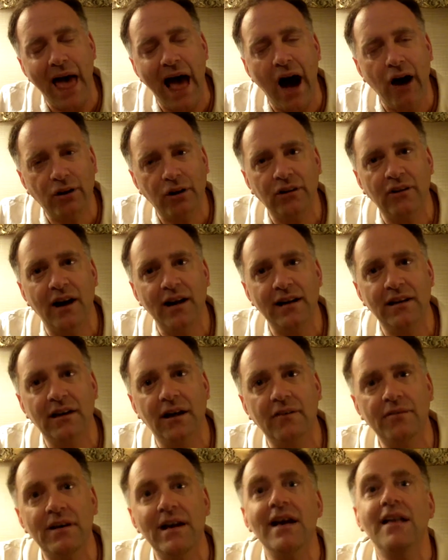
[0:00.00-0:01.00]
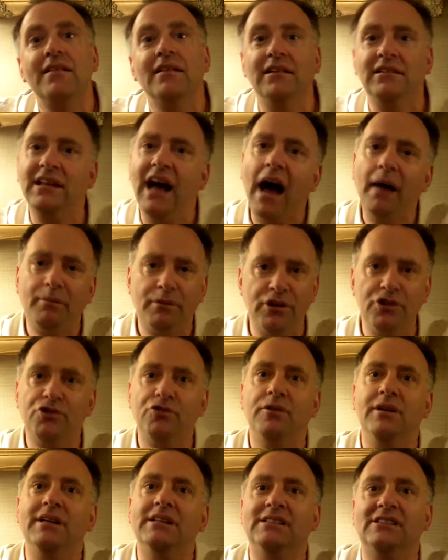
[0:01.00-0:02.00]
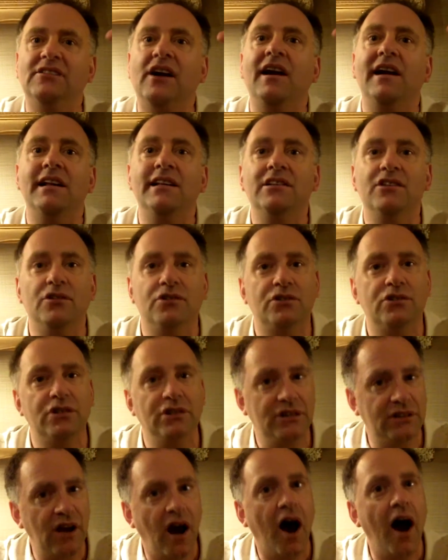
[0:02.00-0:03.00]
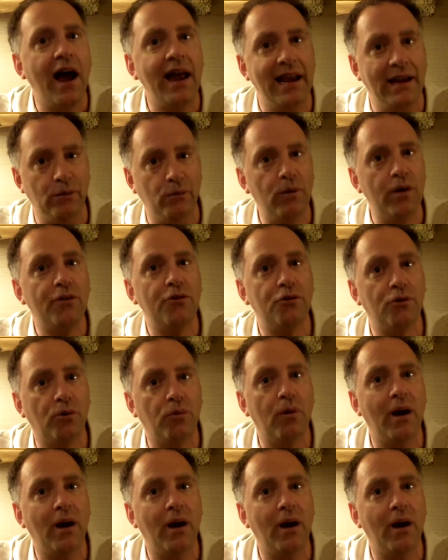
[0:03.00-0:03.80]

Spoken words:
alkaline enough, the top of the tree is starting to die and wither